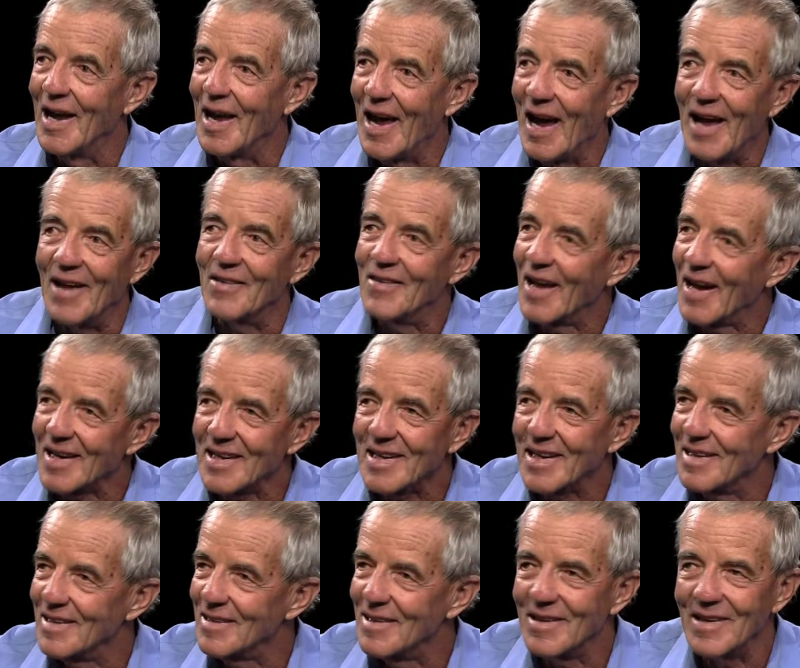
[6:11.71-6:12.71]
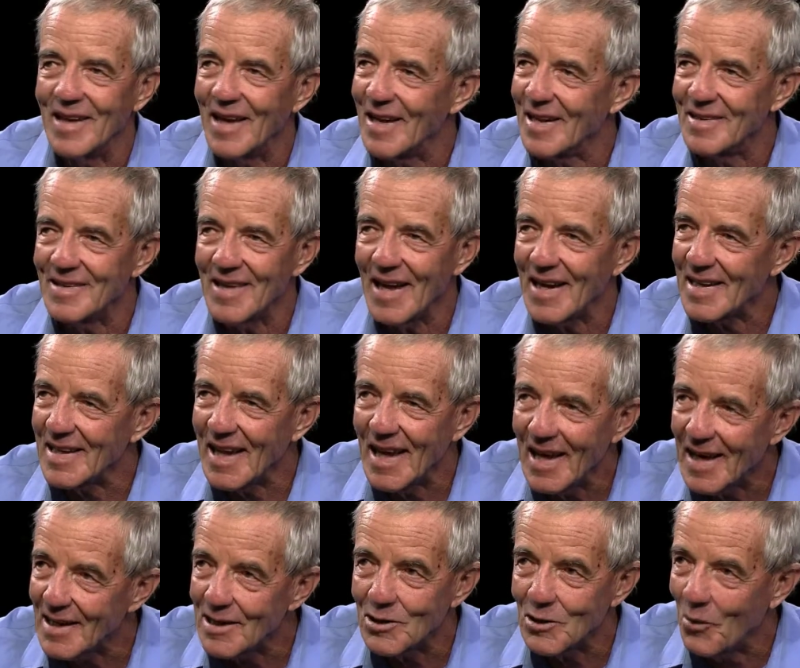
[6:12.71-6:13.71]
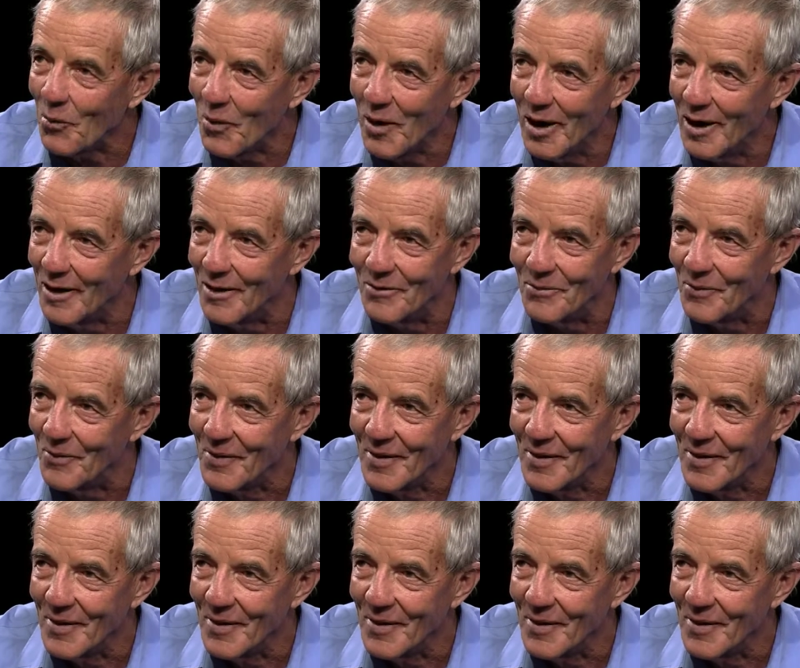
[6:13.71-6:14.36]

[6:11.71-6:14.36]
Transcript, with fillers: And that, that can't go on